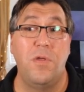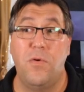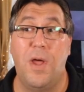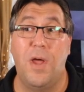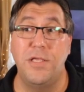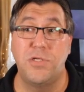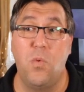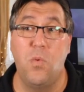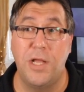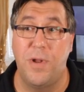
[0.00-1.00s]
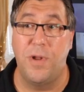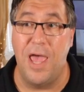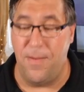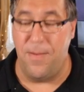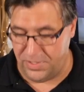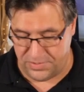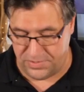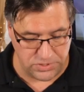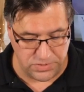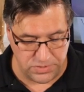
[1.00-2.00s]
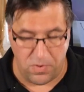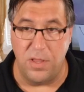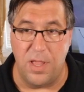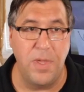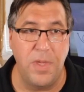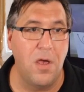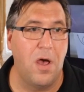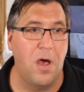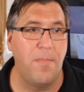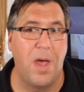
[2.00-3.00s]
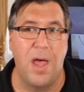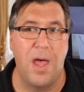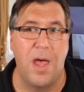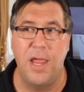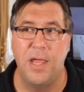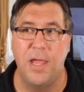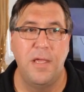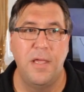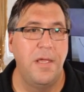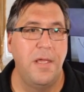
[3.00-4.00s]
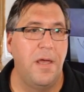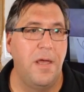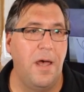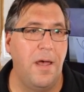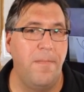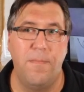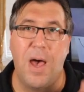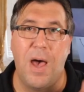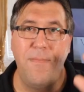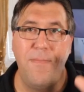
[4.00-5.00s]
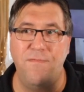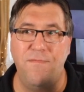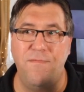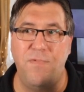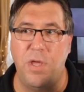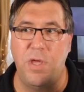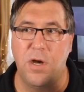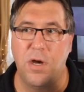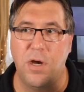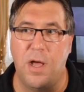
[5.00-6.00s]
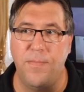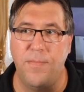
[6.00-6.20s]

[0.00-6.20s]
right? So watch what happens. First of all, let me on my main view here, I'm going to